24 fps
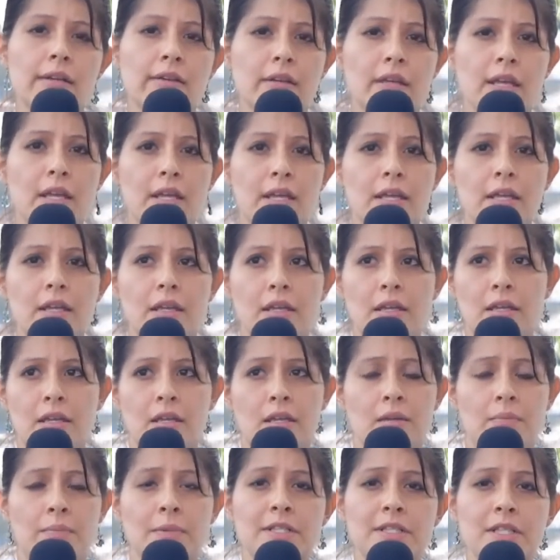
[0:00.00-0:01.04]
actually
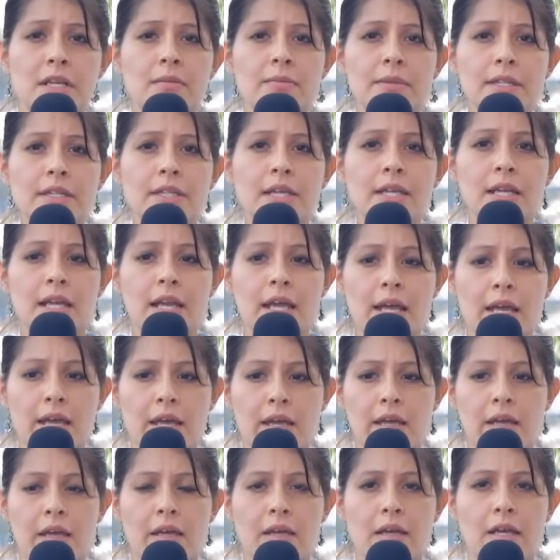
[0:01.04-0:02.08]
work on the
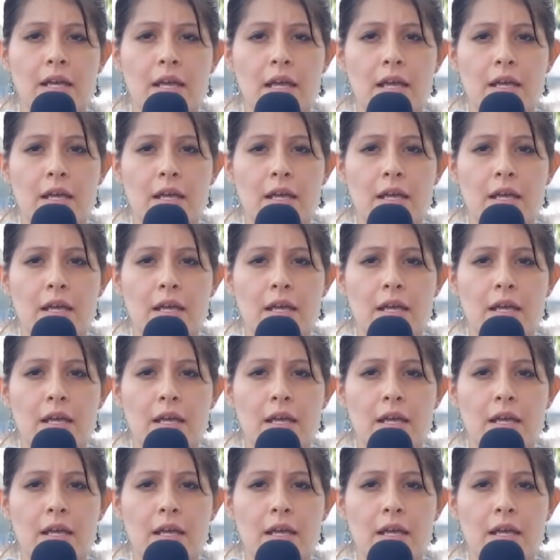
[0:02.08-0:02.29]
thing